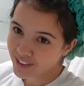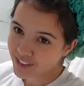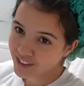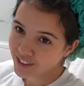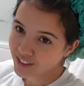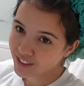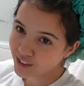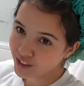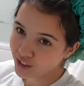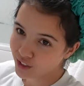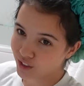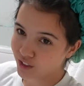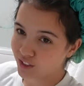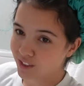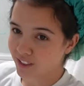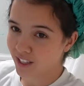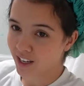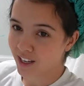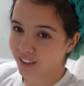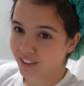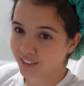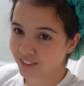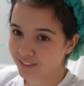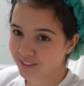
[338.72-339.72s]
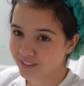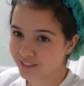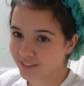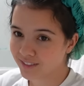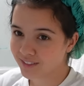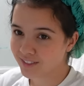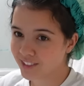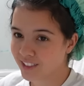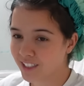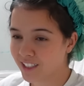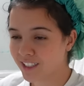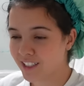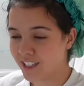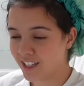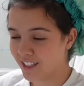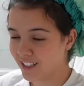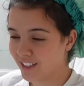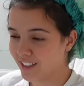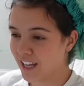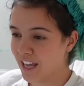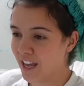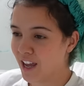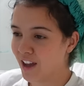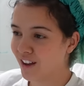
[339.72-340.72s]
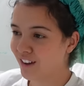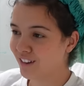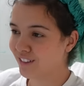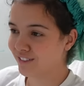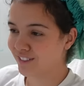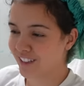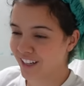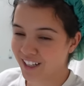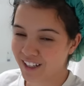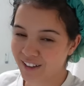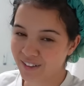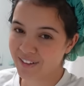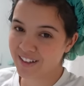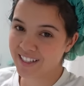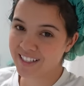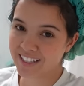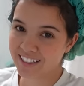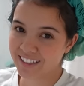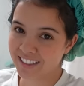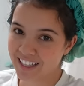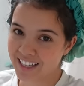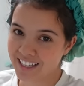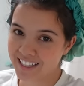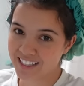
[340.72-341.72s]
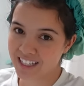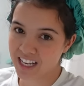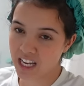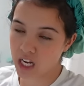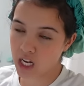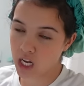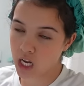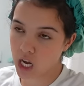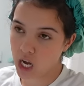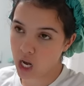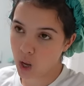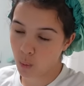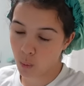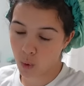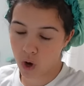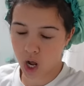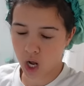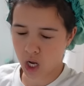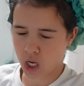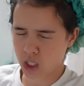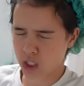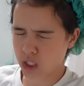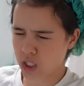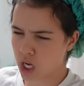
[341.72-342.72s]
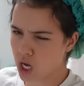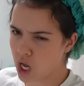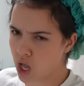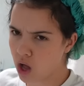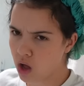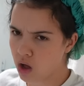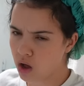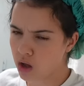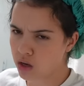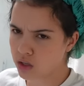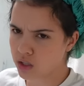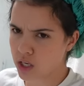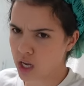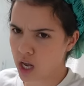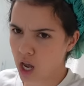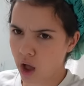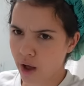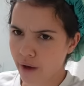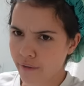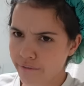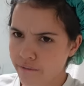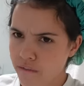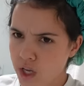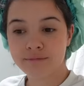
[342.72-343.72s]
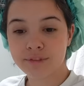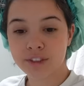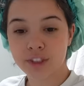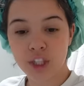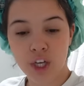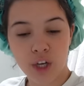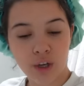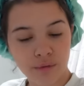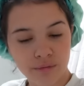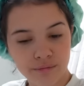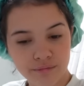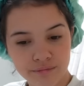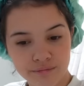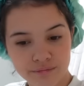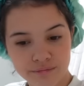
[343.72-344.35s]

this is your sign to take a day off. I know I said last night we're not gonna take a day off, so.